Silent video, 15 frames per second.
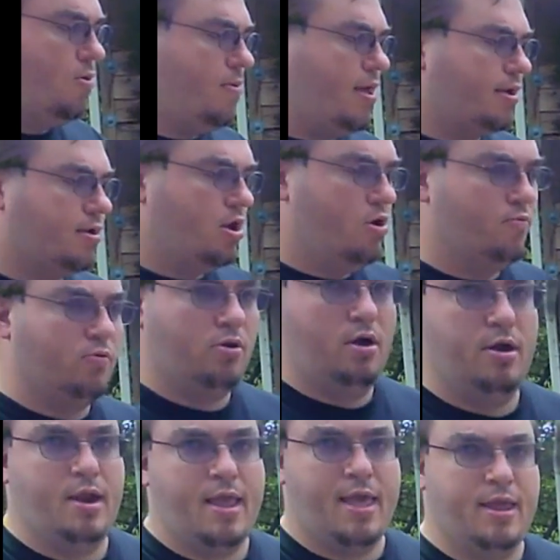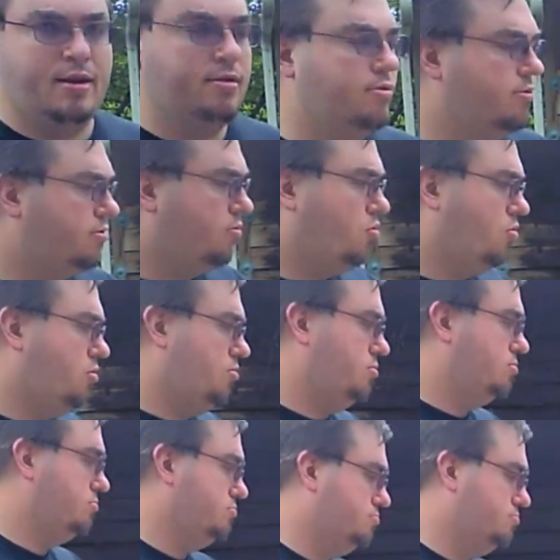go back over it and add or